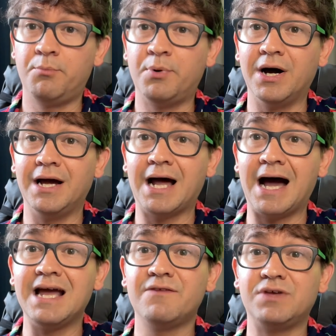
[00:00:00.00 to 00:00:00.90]
But
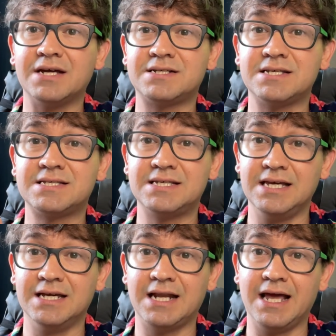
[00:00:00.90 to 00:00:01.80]
I have yet to
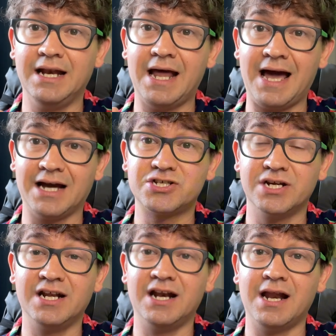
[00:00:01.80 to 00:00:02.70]
see it in
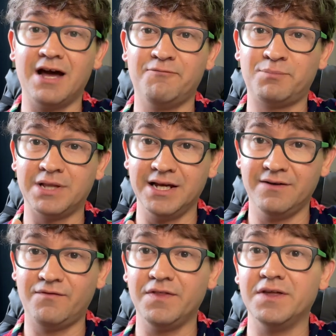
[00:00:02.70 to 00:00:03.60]
action, and I've
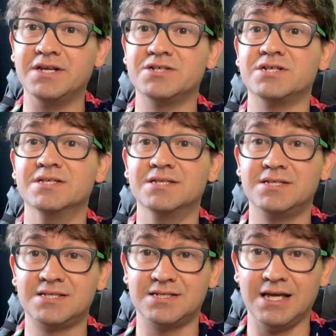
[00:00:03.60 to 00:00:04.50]
played 5th
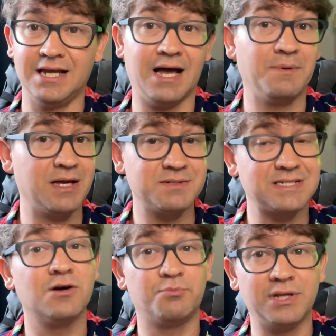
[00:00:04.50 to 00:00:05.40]
editions, and I
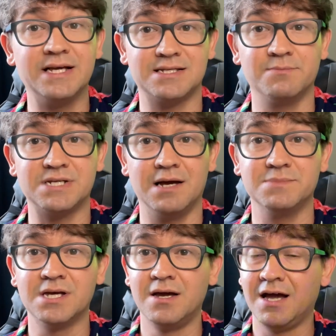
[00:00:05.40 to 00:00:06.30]
still play
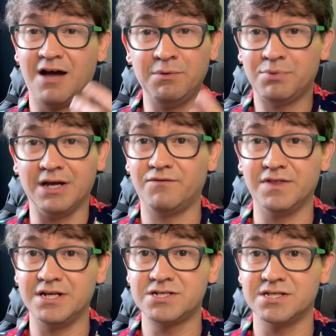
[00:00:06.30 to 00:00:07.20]
sometimes. I've been playing 5th
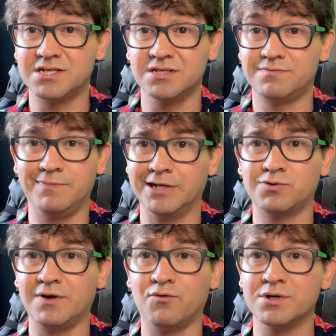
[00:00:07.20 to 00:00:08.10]
edition since like
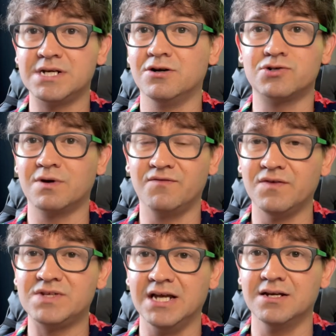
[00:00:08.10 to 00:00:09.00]
2014 or
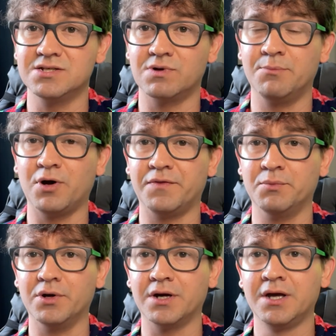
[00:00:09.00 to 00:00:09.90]
2015 is when I bought the
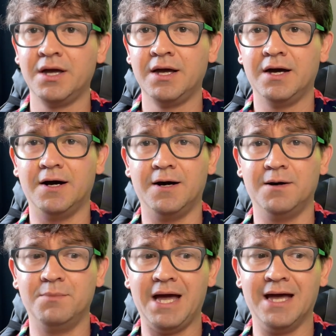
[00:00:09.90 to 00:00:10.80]
book.
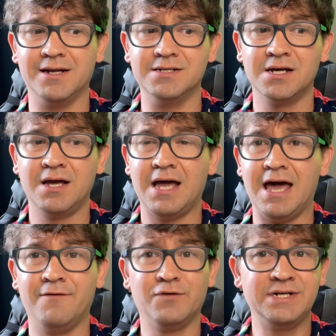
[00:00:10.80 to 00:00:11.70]
And
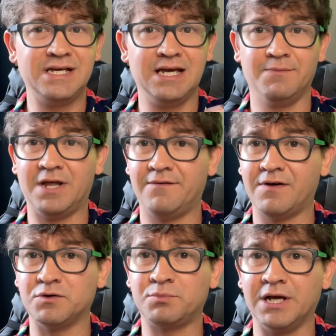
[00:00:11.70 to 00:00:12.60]
every DM that I've
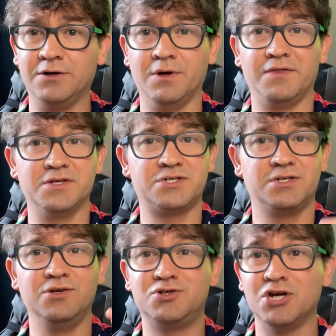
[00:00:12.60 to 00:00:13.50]
ever played with is
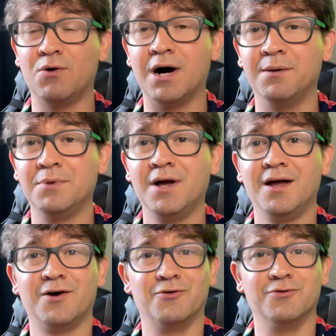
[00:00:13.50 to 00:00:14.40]
you show up
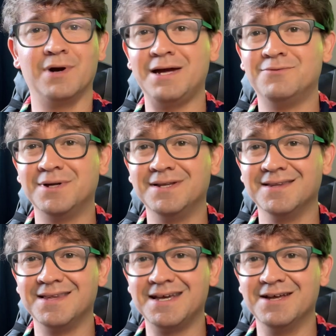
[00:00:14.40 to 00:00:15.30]
right
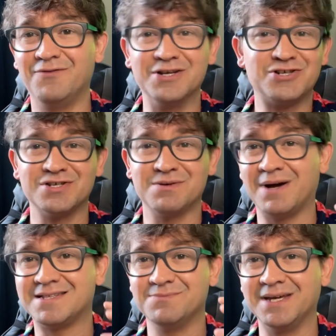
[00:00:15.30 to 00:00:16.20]
when the adventure is
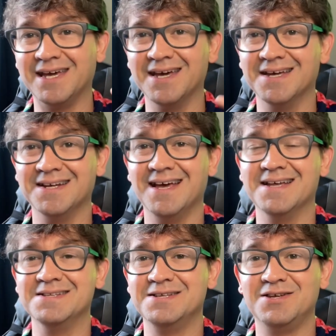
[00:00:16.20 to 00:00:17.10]
about to begin,
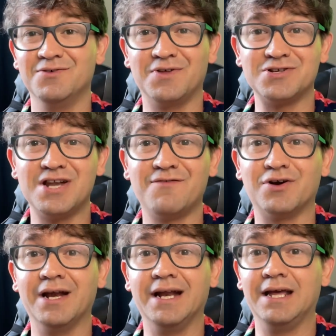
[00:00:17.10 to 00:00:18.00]
and there's
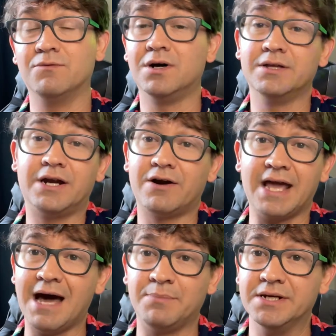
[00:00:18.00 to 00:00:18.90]
never any, well, it already
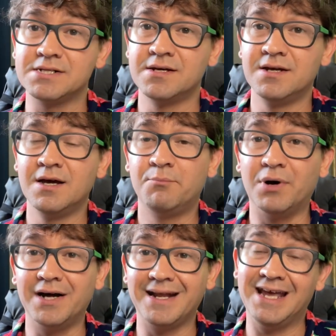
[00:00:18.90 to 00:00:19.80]
happened.
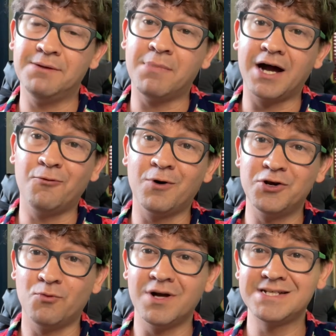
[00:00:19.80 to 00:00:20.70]
But in my
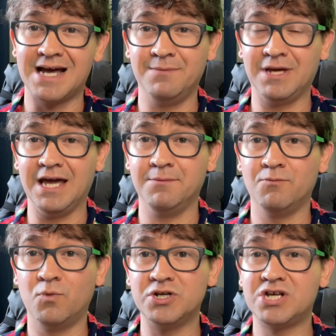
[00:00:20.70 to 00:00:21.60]
one-to-one time game,
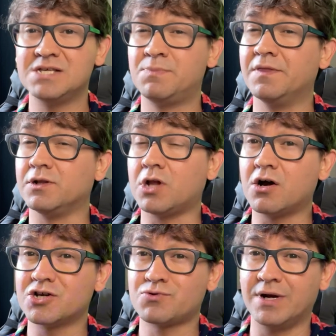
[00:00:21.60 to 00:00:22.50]
which has been the
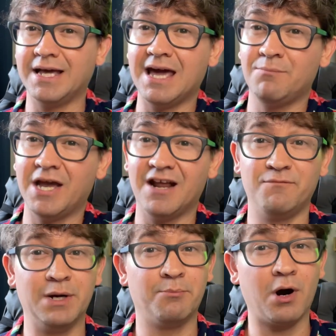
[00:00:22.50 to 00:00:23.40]
longest running campaign I've
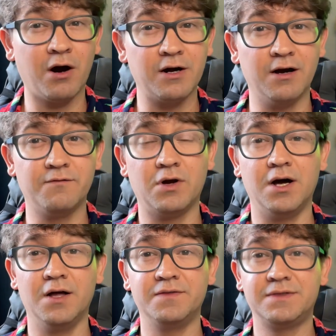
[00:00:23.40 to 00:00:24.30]
been a part
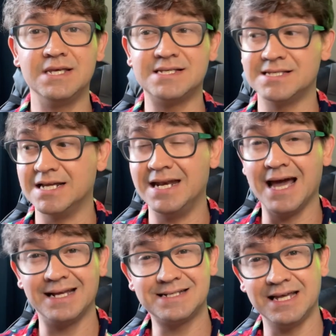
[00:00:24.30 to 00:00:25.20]
of, this is the
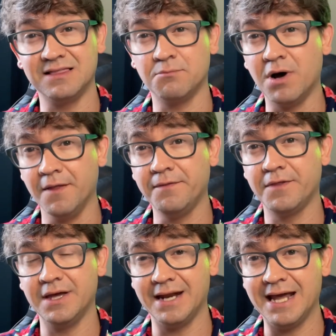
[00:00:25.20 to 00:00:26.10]
19th month
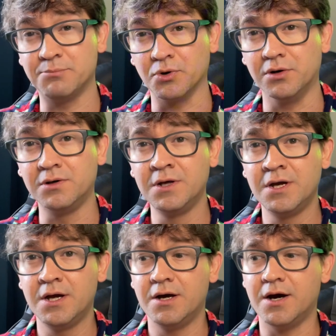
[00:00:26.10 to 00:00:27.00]
in April,
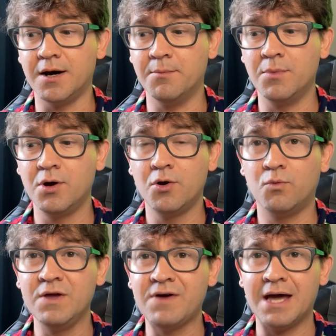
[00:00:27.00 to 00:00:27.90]

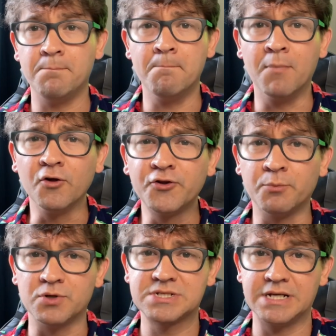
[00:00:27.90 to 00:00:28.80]
we've had
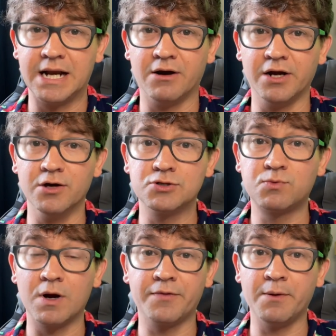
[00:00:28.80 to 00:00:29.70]
multiple scenarios
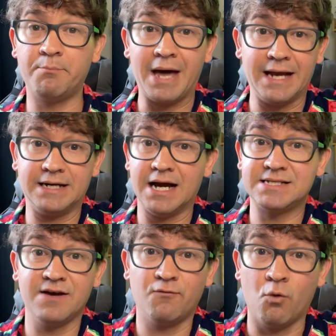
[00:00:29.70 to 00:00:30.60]
where the bad
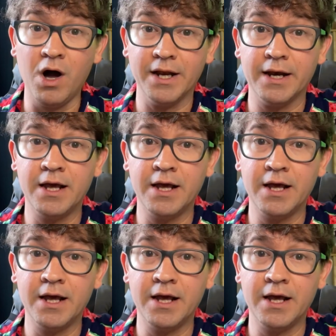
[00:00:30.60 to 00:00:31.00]
guys have won.